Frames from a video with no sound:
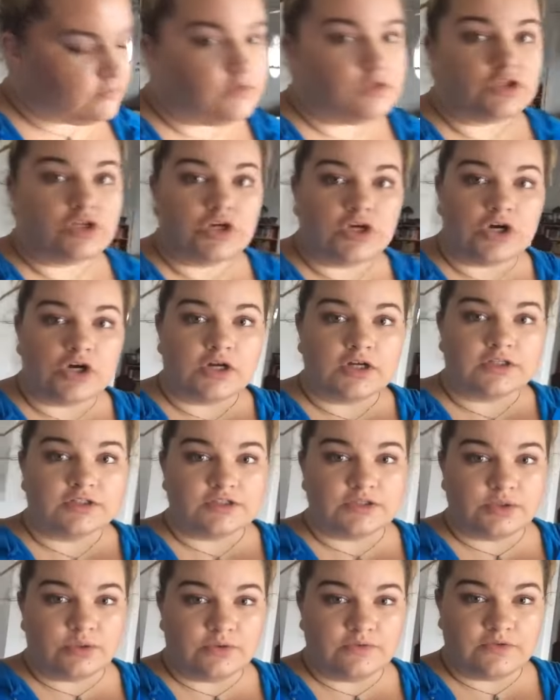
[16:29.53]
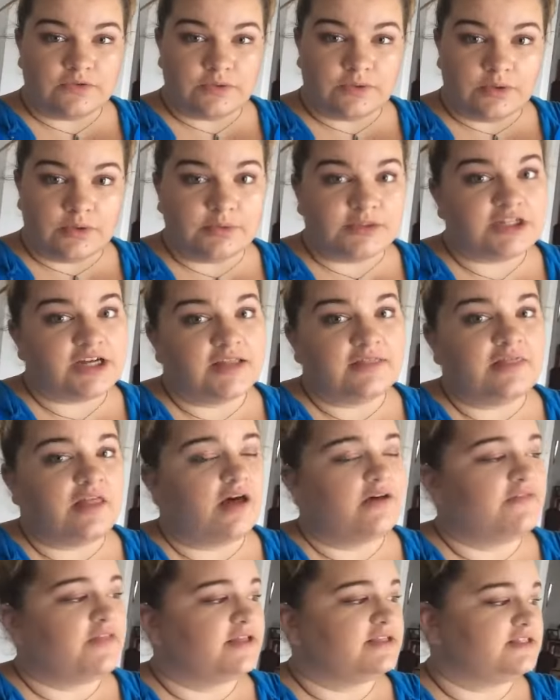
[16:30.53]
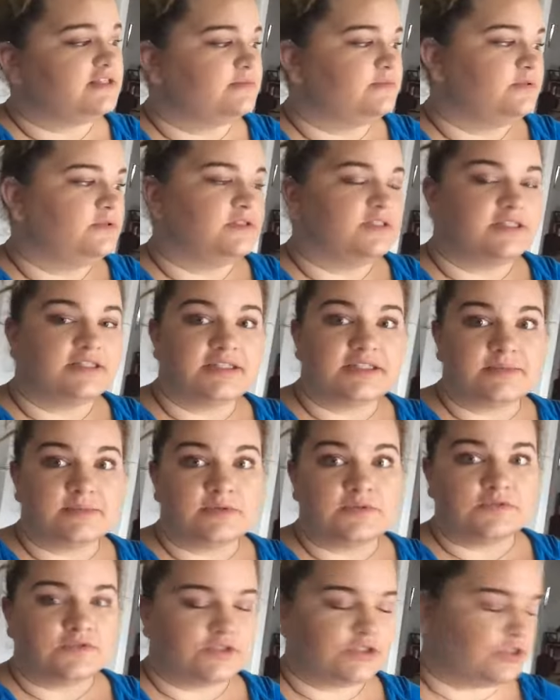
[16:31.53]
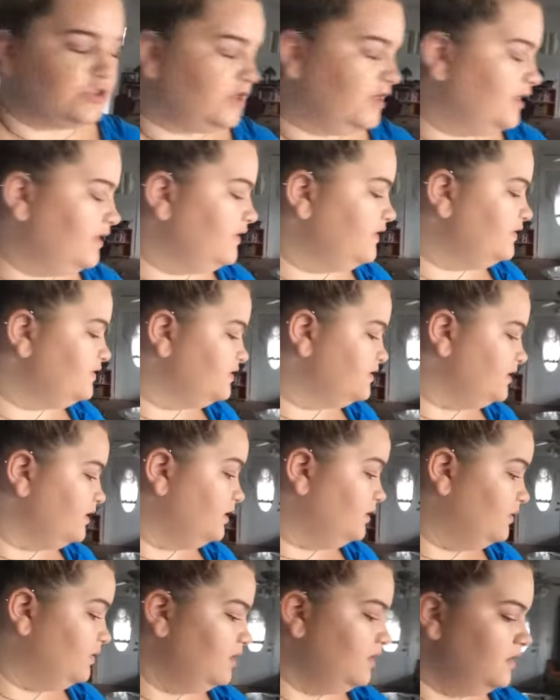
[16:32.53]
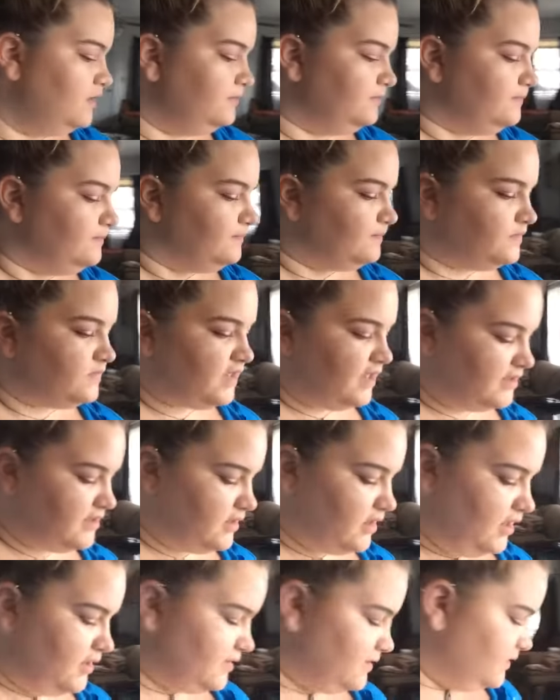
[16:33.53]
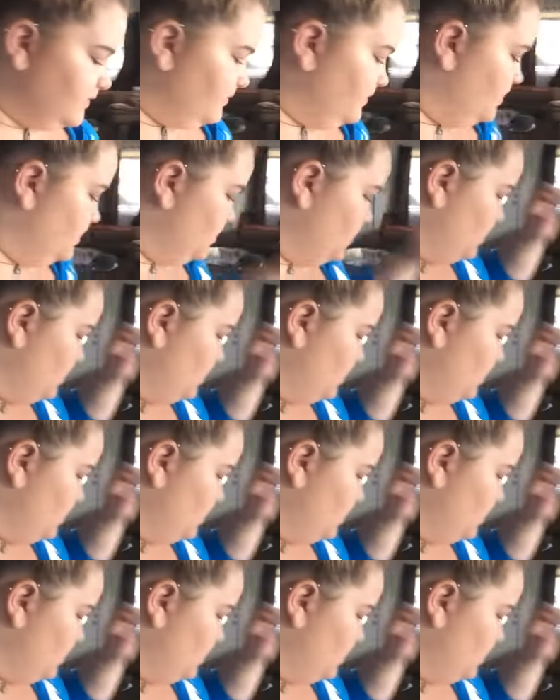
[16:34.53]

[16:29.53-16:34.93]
the hook to go over the door, which I love that symbol. It's a symbol for strength, so that's awesome.